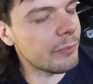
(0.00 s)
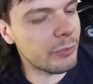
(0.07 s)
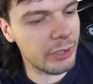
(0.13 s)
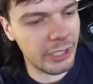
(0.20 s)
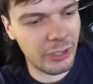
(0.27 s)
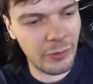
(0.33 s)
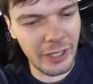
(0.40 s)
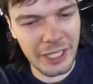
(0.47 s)
but
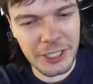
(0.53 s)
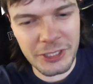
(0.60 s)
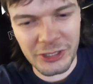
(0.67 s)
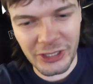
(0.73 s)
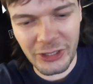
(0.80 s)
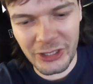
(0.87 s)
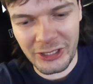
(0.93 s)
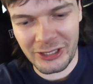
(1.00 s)
I quite
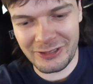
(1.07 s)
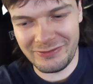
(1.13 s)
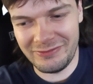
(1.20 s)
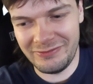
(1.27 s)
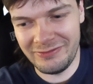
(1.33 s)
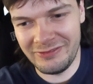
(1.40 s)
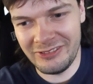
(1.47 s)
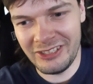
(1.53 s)
enjoyed it.
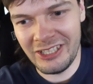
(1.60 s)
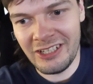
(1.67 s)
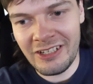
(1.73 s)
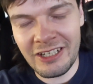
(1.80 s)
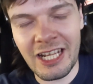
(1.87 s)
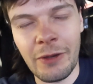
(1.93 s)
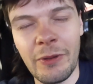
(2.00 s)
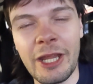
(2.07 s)

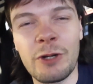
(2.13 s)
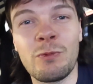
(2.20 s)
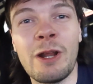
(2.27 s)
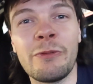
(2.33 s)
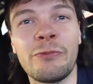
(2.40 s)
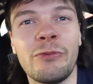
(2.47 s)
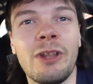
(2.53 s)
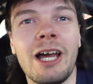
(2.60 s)
Now, we had a
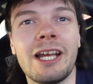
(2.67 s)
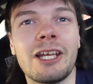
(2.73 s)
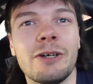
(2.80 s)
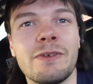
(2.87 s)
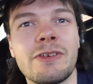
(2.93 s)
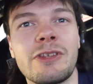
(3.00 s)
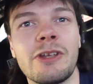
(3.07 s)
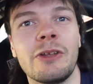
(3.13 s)
red flag
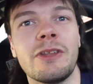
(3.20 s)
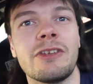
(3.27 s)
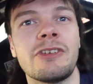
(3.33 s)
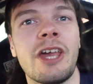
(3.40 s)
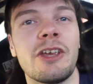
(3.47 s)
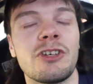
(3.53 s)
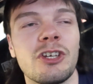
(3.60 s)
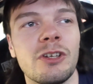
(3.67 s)
obviously on the
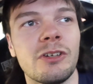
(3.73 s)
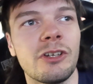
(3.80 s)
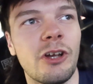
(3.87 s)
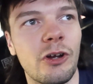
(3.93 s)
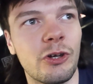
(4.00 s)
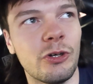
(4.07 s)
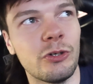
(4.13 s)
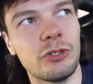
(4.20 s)
session, it
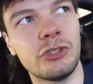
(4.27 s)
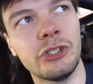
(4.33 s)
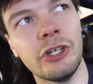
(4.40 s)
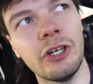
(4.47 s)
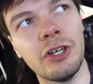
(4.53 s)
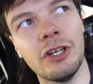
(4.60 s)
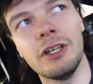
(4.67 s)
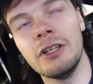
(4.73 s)
got cut
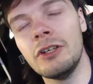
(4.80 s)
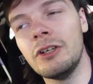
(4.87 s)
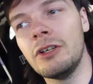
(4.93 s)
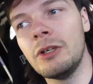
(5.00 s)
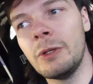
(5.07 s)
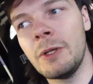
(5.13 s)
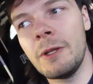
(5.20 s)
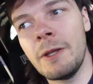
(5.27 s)
short,
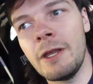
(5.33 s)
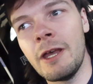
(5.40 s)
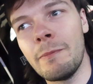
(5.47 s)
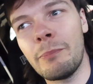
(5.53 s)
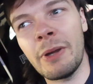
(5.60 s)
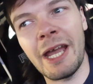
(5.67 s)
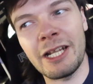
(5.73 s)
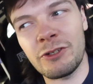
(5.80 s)

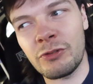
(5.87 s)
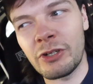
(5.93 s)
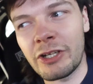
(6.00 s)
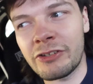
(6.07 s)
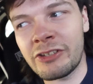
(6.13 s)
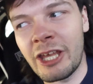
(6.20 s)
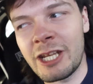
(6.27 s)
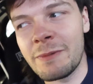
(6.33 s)
and
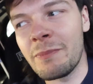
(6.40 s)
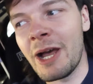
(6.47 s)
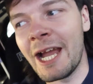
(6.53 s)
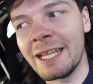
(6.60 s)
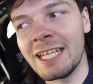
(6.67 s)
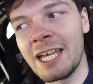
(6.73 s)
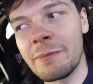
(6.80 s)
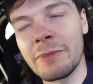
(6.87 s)
Patrick said he
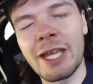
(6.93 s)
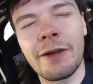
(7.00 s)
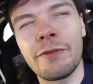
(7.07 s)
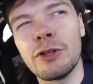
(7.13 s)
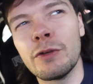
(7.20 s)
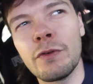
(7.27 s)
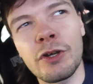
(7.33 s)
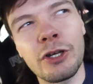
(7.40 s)
might let me
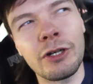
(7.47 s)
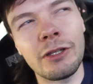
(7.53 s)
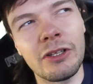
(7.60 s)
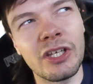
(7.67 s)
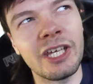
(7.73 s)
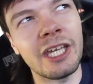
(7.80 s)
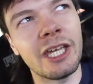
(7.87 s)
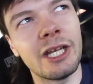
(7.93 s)
have another go
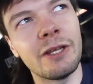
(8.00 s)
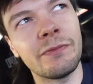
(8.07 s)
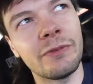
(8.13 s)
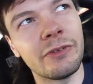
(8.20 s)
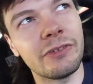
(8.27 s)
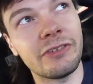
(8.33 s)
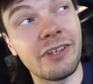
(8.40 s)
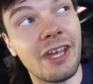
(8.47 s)
later if
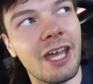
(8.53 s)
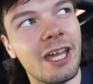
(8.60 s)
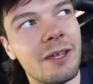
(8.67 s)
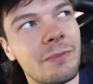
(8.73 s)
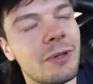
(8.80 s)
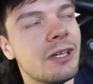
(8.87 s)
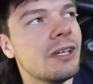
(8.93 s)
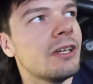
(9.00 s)
there's
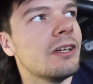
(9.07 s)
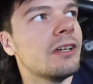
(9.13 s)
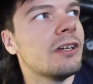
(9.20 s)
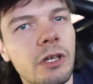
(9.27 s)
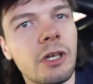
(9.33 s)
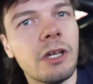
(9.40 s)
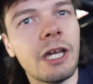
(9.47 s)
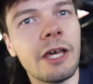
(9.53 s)
time.
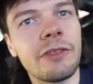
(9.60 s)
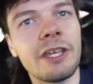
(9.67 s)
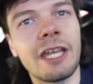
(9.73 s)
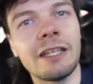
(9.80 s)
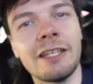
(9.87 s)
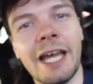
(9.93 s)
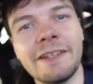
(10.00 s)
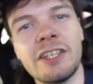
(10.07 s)
I think
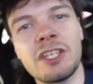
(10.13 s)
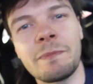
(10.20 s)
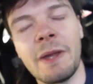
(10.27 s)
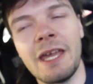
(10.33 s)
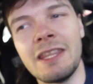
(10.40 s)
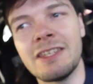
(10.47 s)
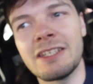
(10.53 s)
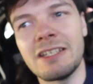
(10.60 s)
I'd like to
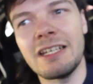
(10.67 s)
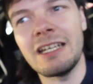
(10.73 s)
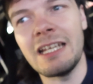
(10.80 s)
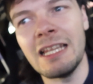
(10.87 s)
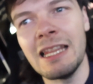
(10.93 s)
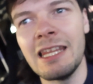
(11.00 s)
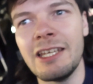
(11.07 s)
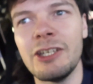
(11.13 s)
spend
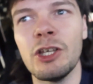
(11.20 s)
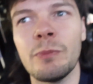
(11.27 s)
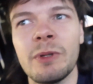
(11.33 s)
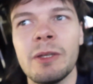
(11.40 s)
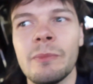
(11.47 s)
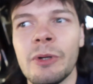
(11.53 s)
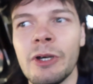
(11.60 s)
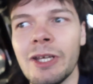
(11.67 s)
a little
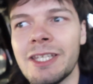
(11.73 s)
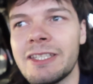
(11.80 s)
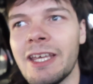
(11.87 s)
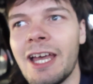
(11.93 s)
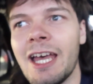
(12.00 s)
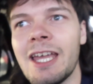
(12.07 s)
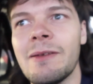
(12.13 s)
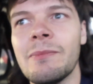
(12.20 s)
bit more
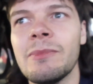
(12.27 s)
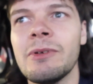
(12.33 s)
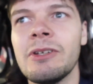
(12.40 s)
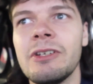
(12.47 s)
time